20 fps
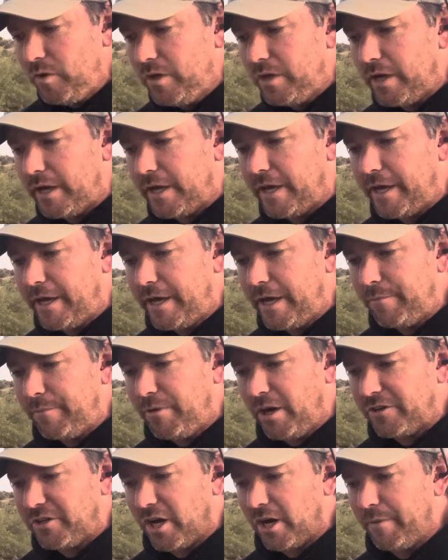I'm
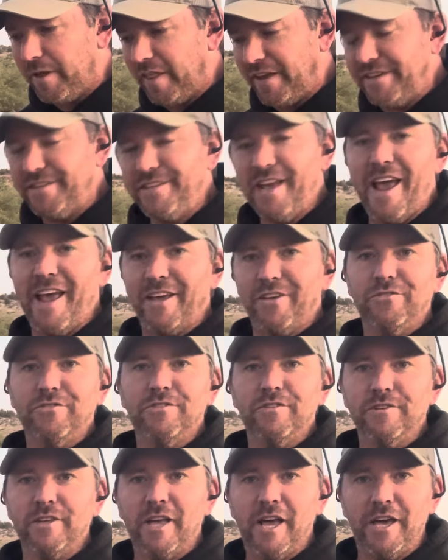not talking about like
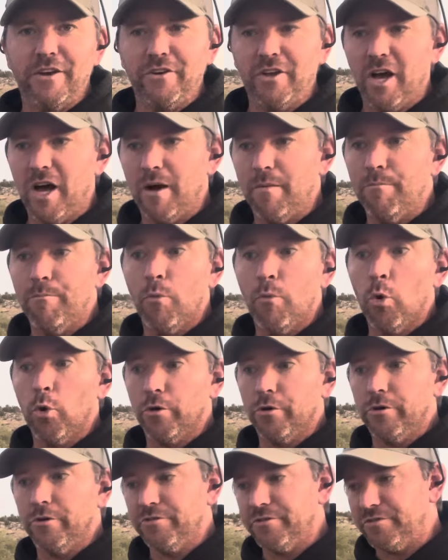tanks and
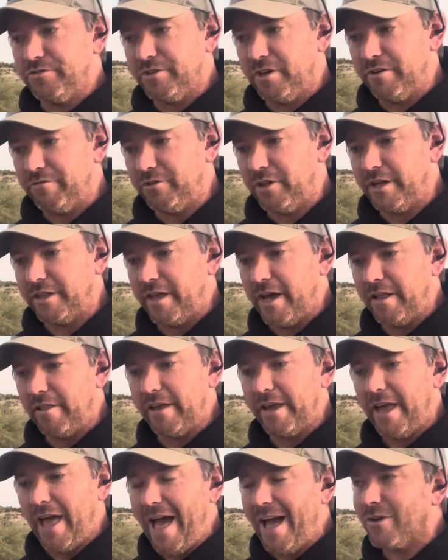mortars and stuff like that.
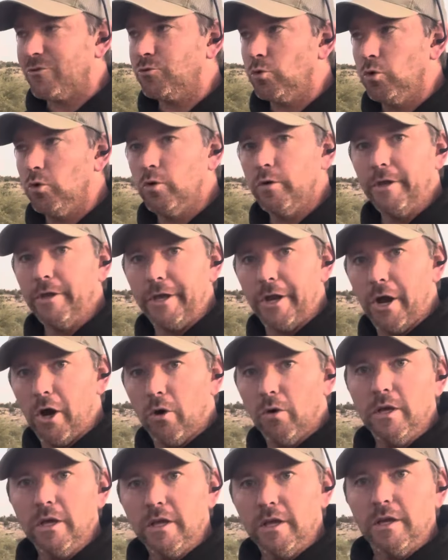Like actual,
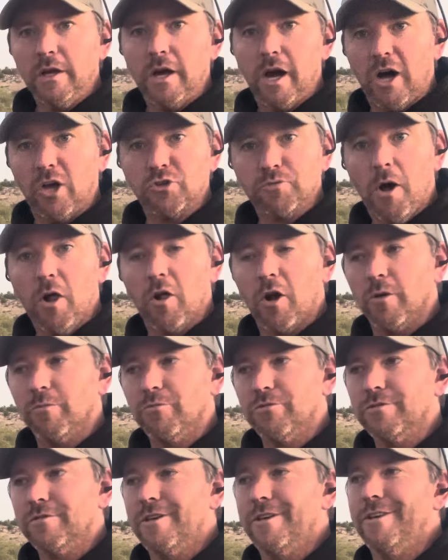small
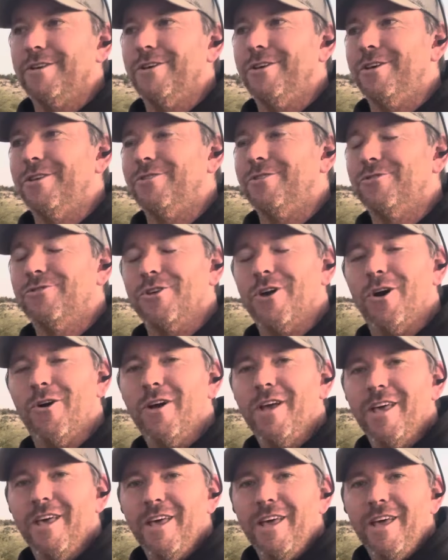arms. So
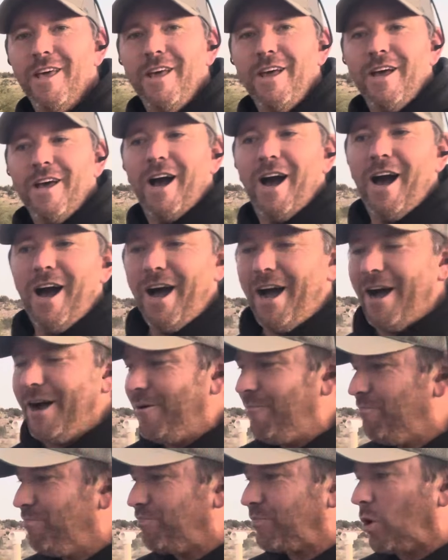
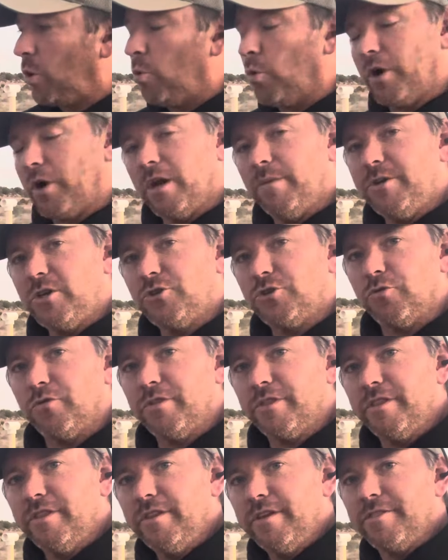we're going to be
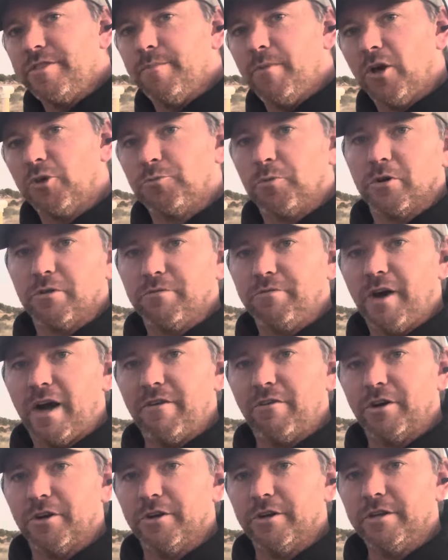shooting the Mossberg
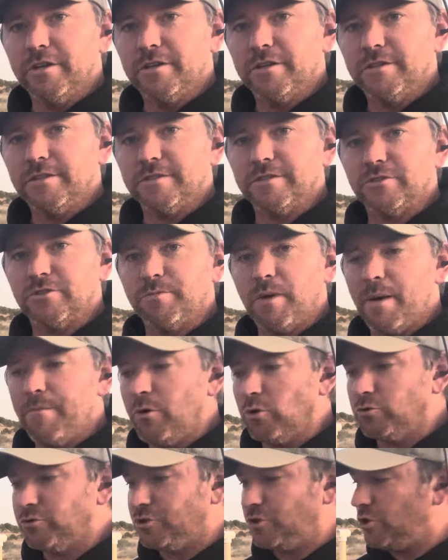500. This is my
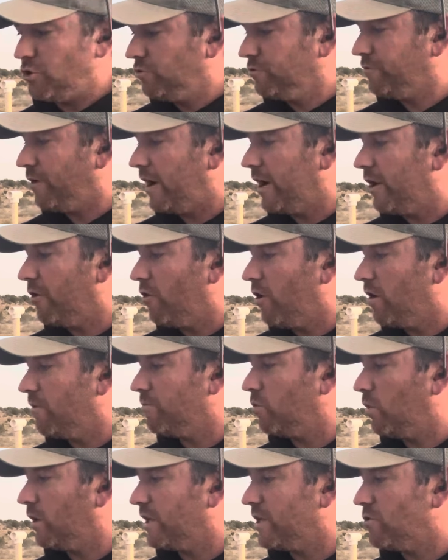most used firearm,
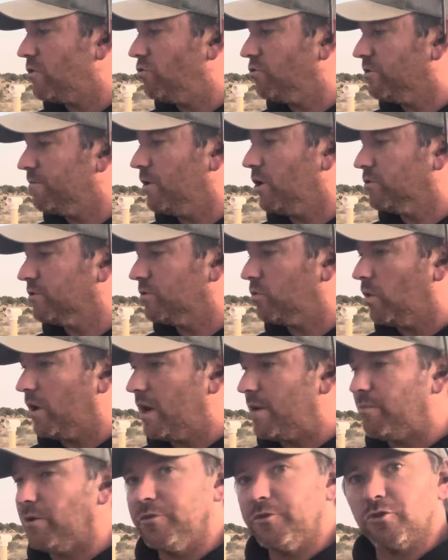the one I use the most, the one
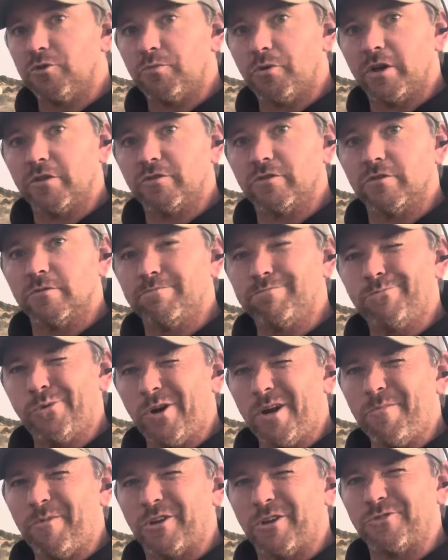I built the suppressor
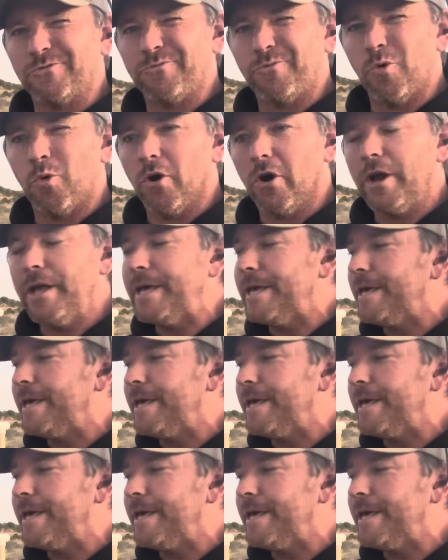pretty much for.